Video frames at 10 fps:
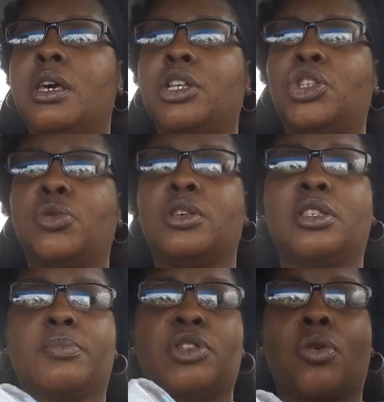into the
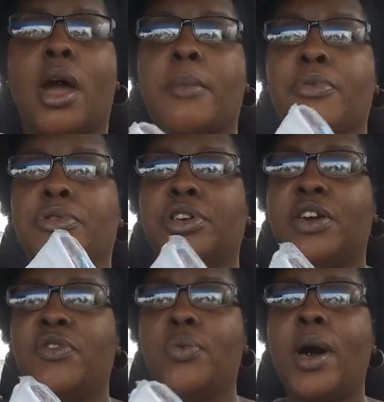subscriber
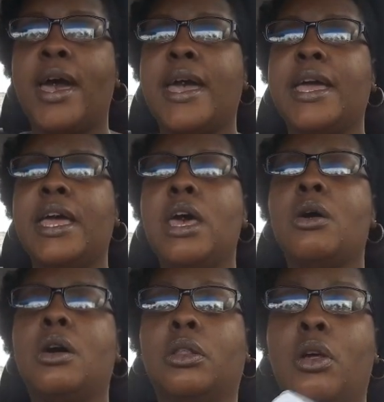giveaway
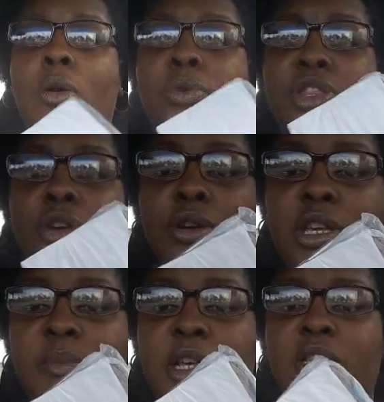along with your
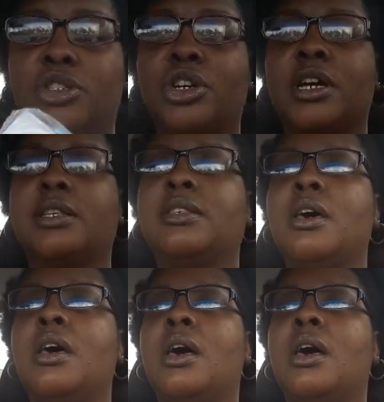email address.